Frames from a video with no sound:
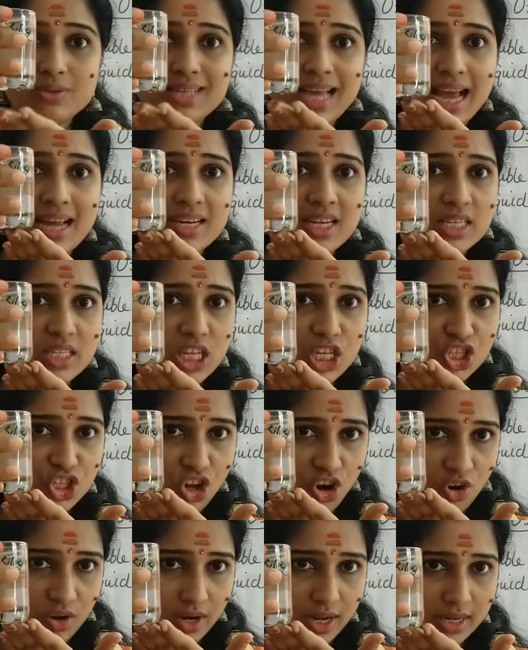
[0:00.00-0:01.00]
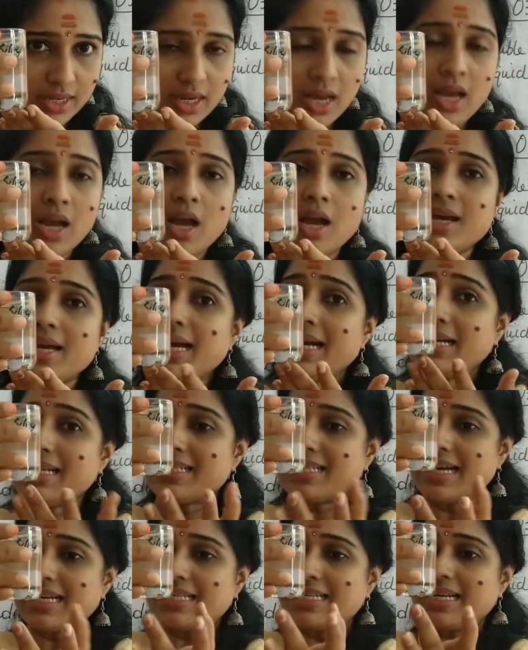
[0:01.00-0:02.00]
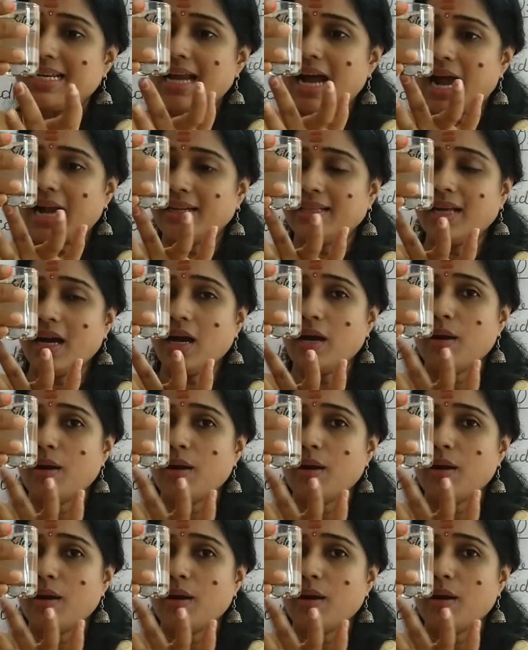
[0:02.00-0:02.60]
sand is the solid. It settled at